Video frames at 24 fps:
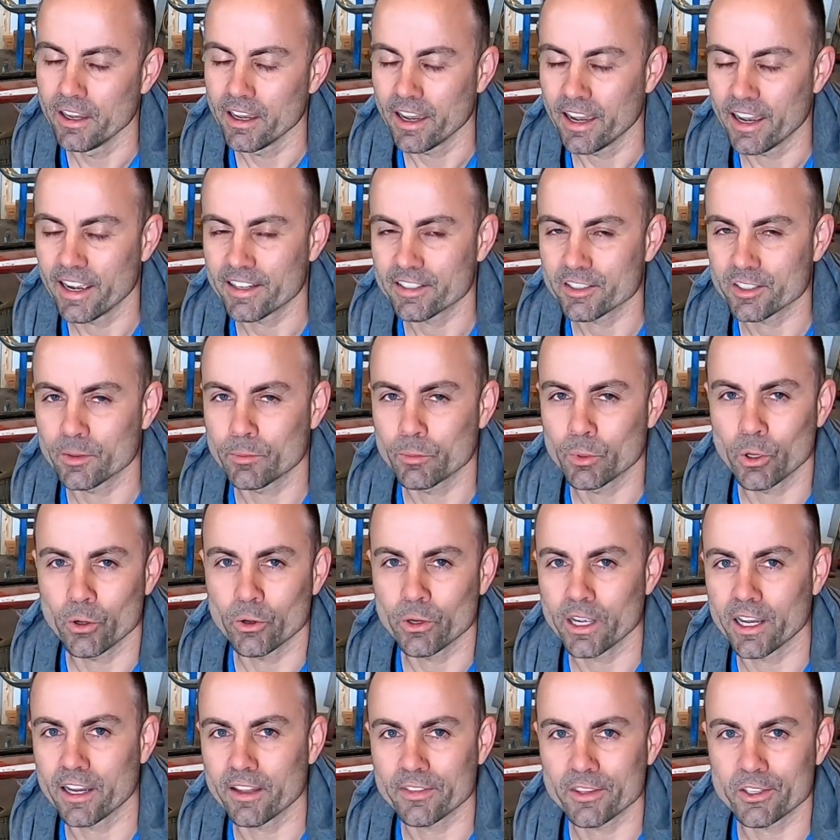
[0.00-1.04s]
I actually broke
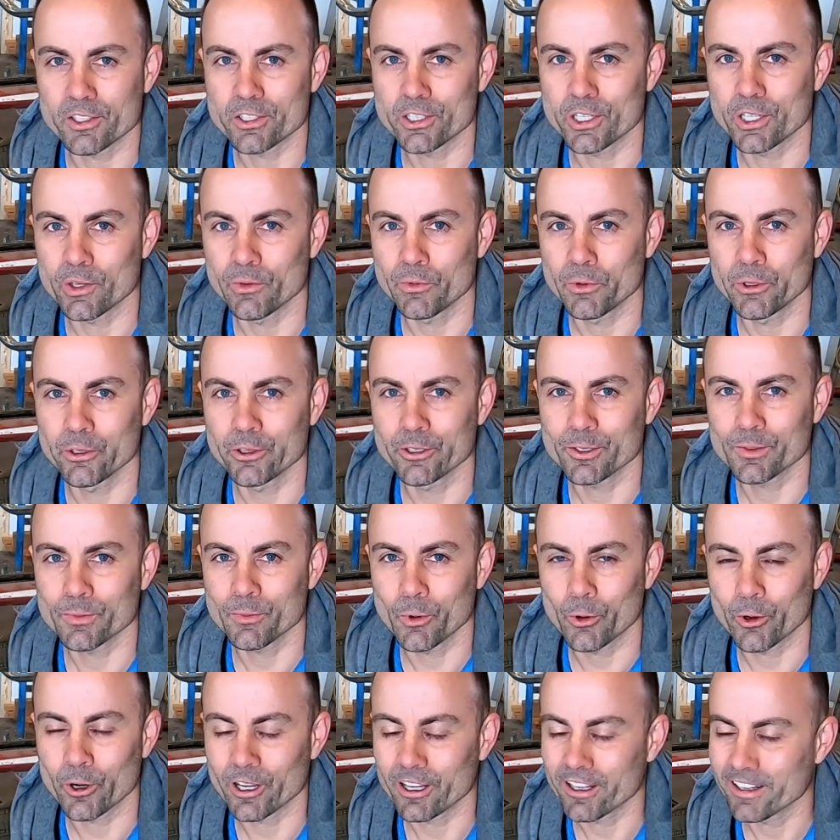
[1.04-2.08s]
out the steel wool this
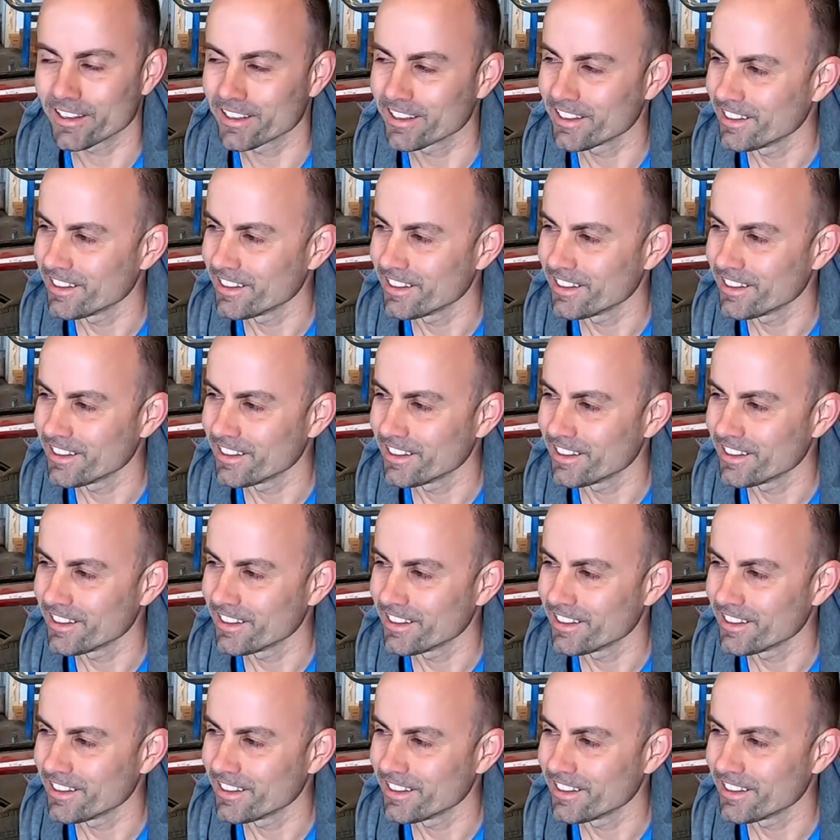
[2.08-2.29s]
morning